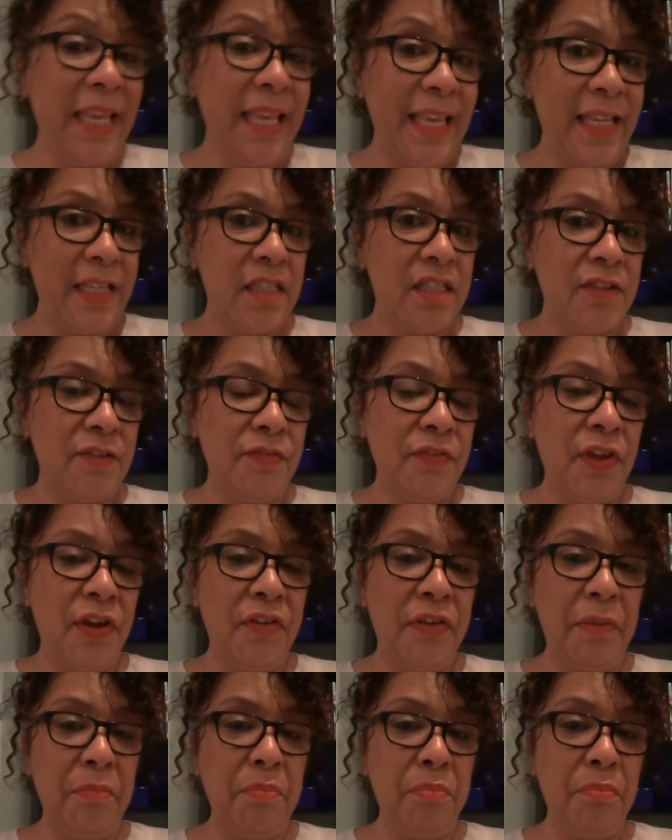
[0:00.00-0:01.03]
it's a
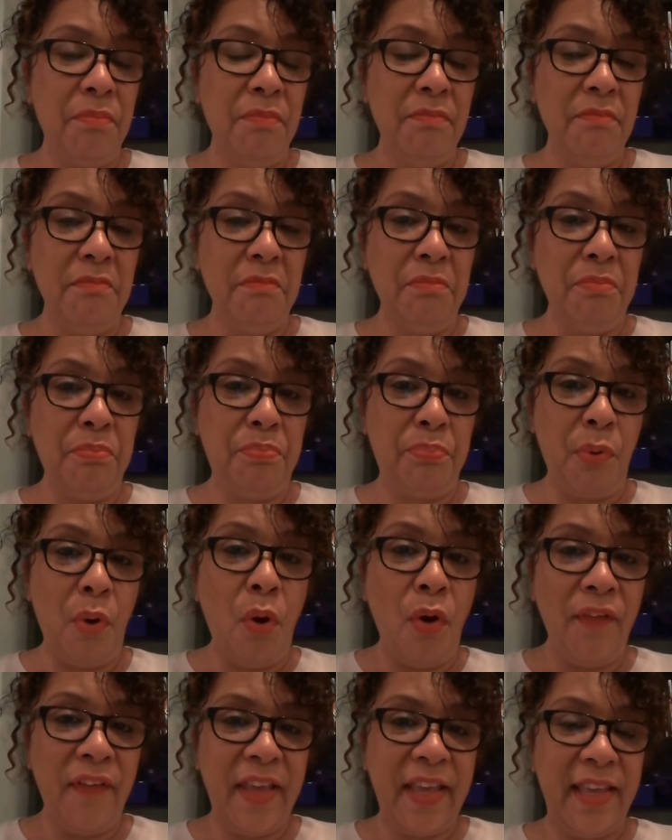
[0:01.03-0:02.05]
very
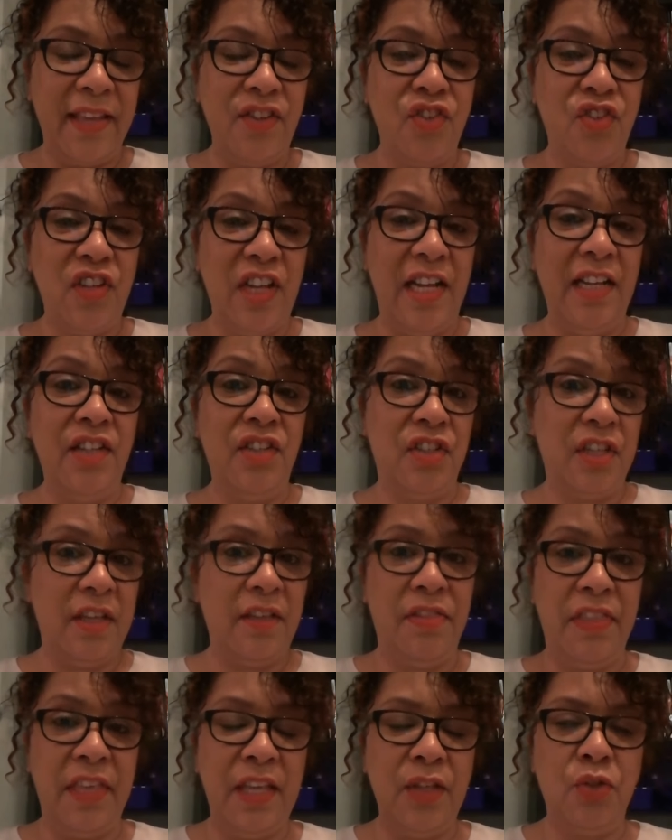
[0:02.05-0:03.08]
boring and challenging
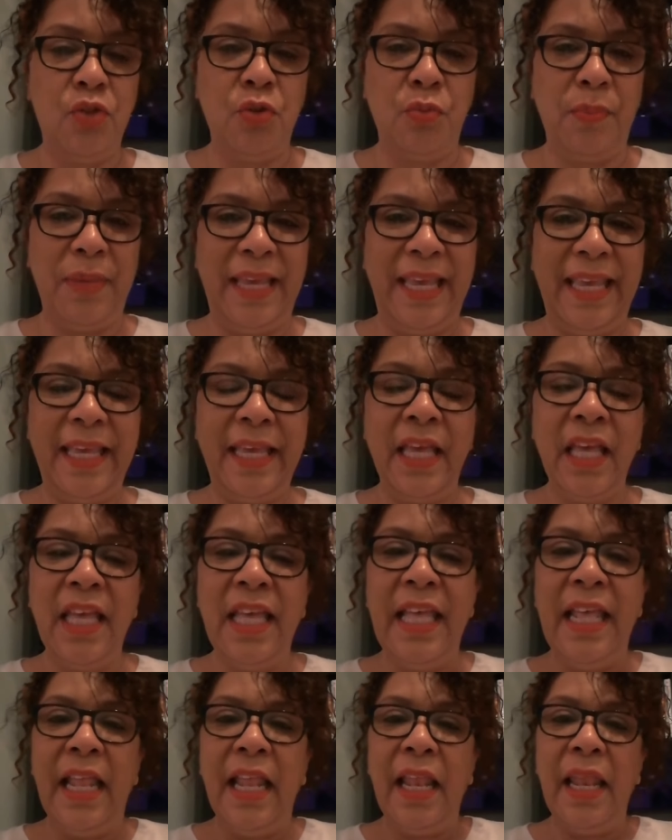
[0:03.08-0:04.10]
thing to make
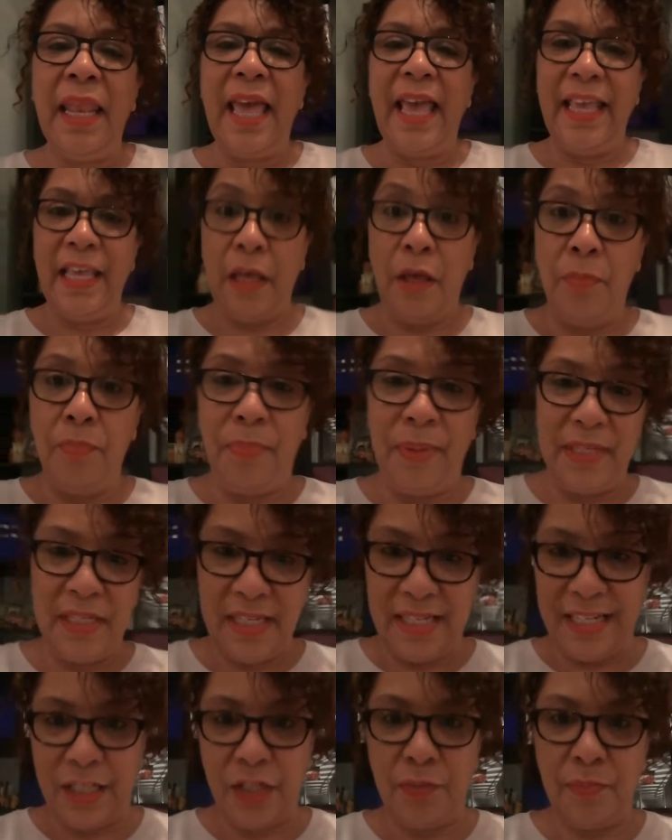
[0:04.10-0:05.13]
like a
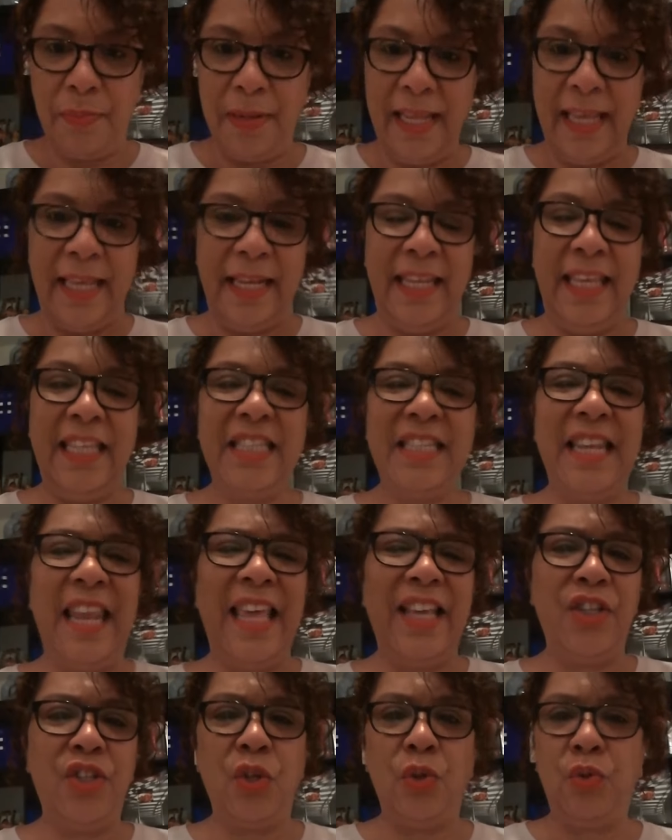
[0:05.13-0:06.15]
business plan. It's
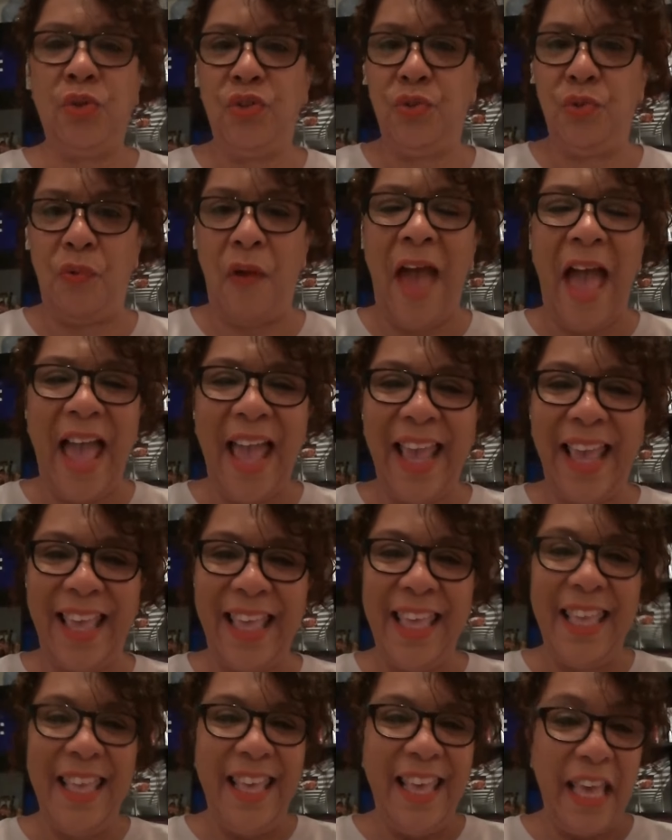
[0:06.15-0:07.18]
like so dry,
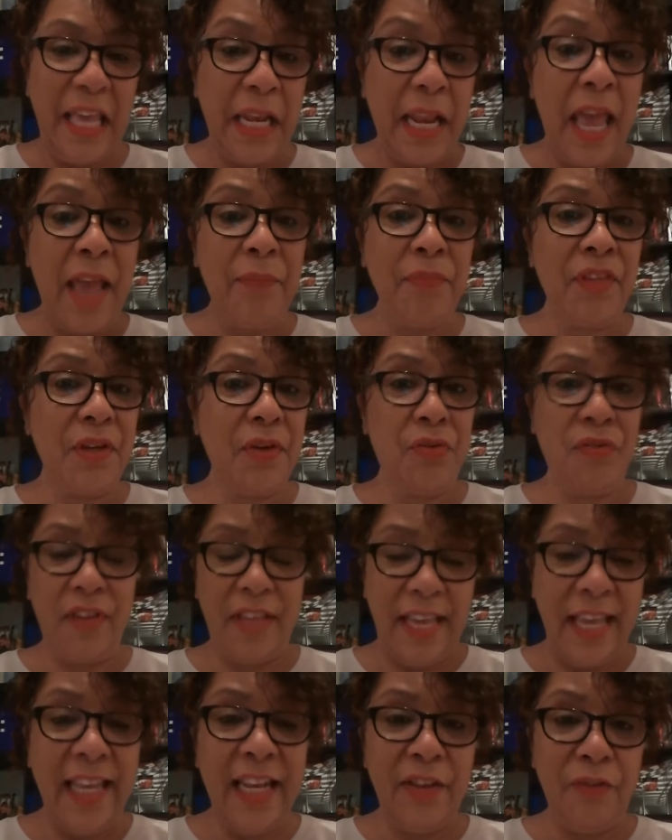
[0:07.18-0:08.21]
and I'm the
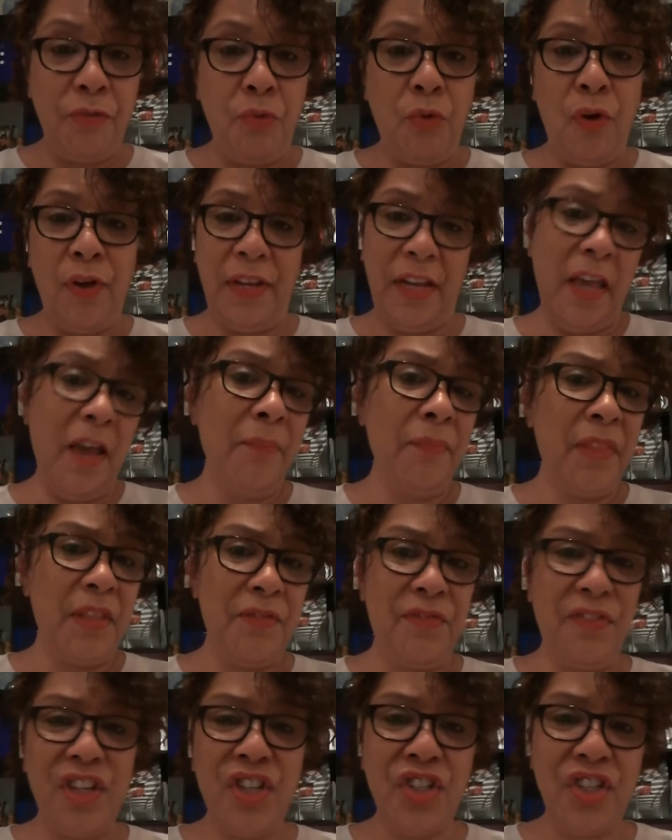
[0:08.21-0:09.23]
creative one. I'm the
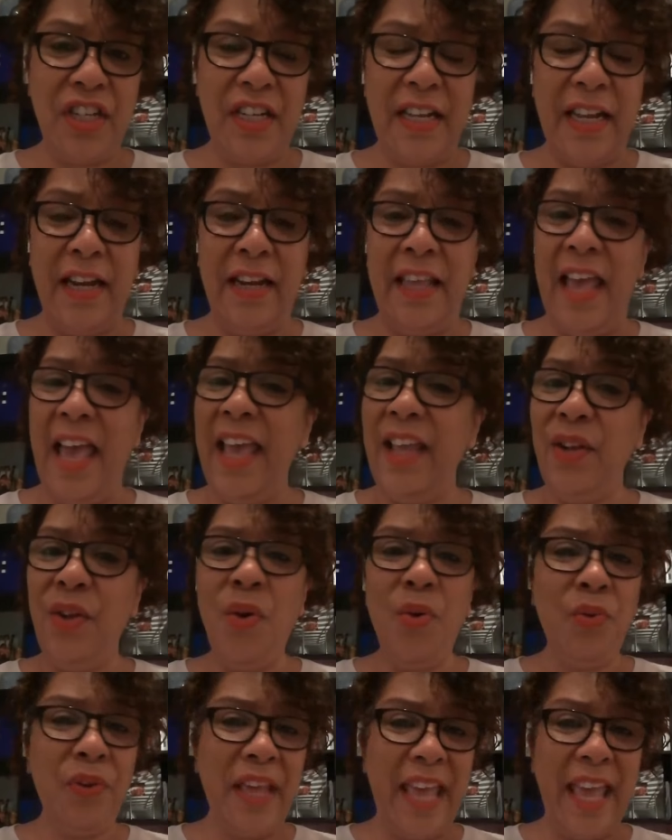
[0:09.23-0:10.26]
visionary. I
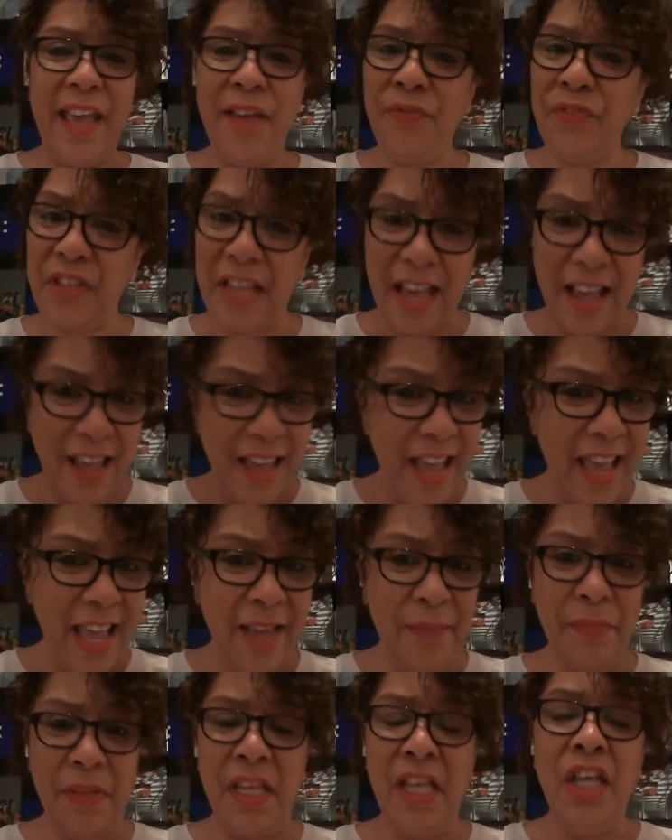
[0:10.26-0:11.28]
don't have
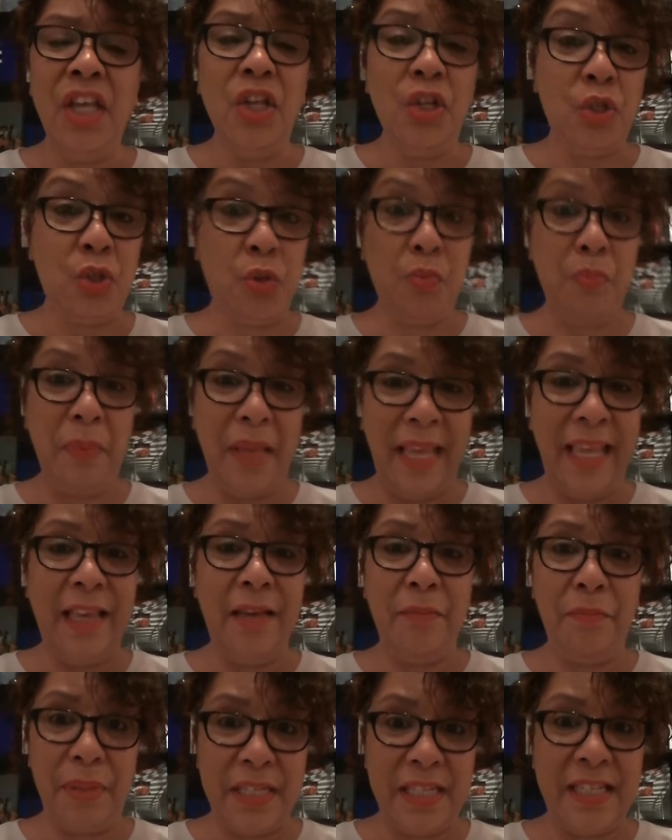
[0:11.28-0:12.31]
time to make a
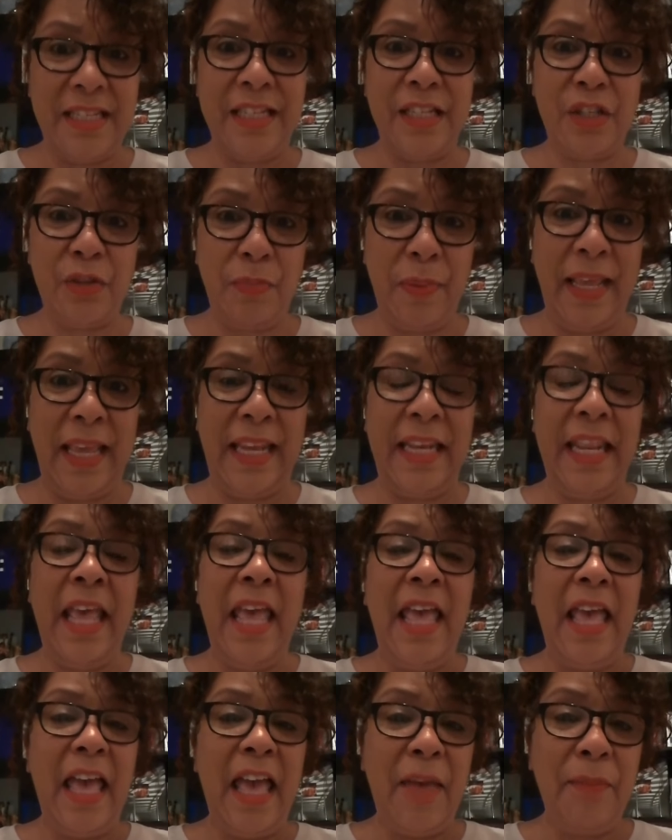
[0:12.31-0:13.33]
business plan.
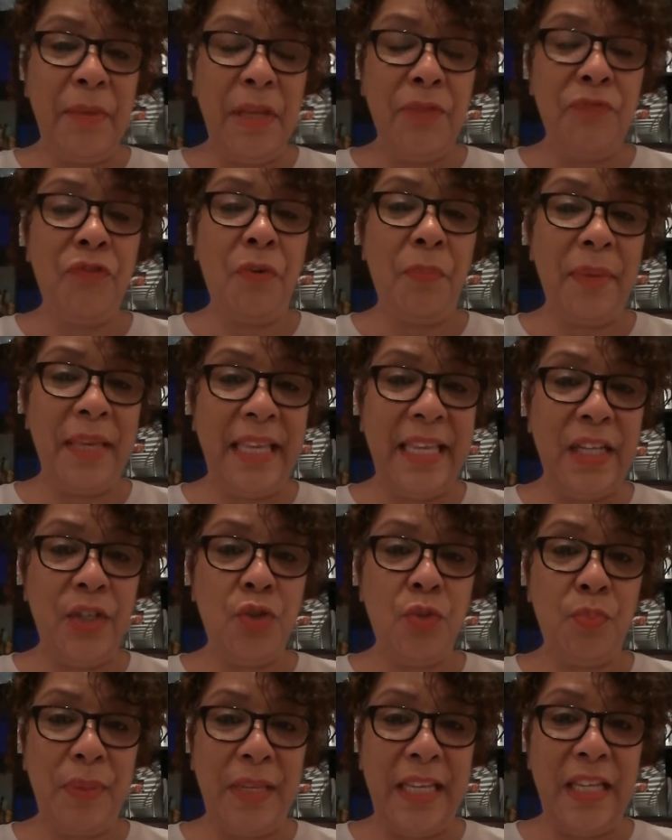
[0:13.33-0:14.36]
I mean, from E
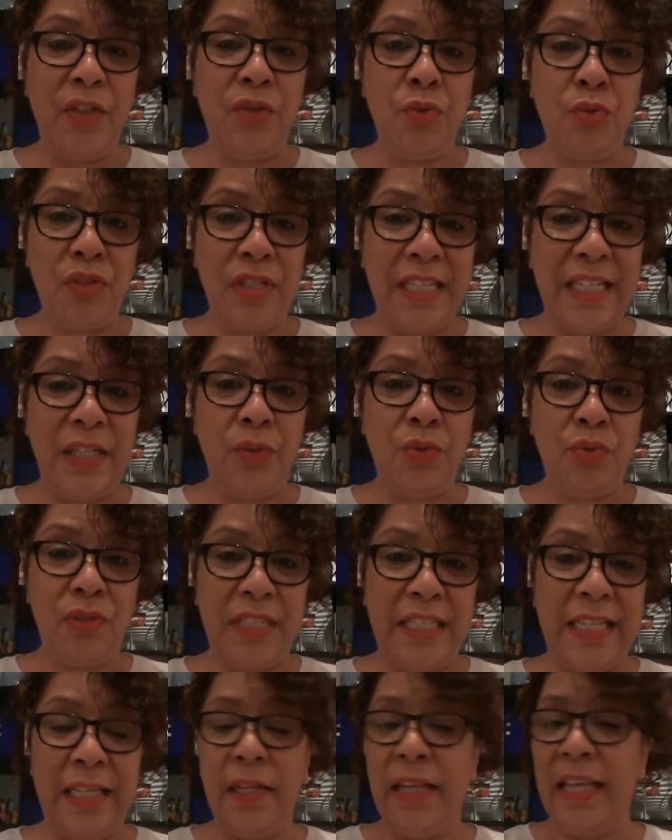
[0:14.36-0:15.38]
to B to C to
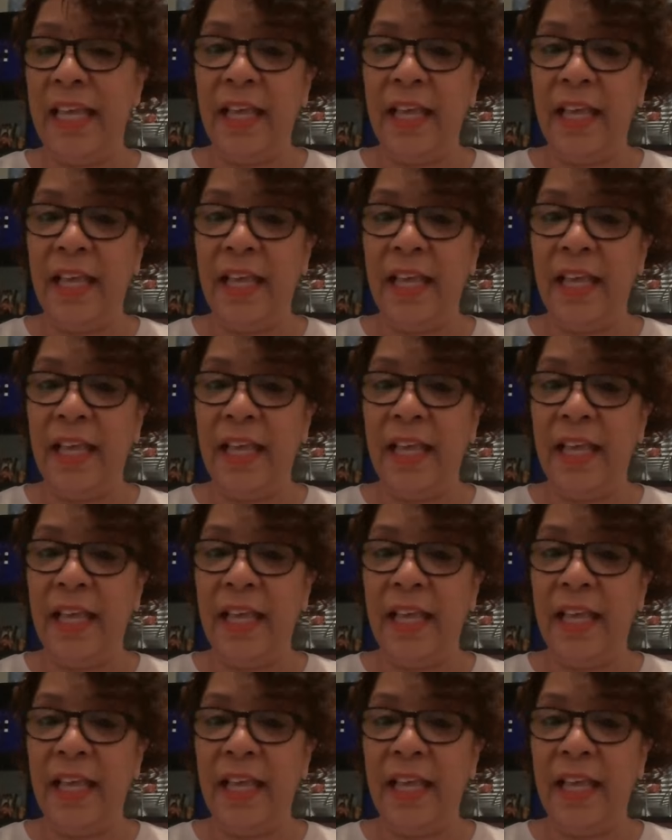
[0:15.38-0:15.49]
D,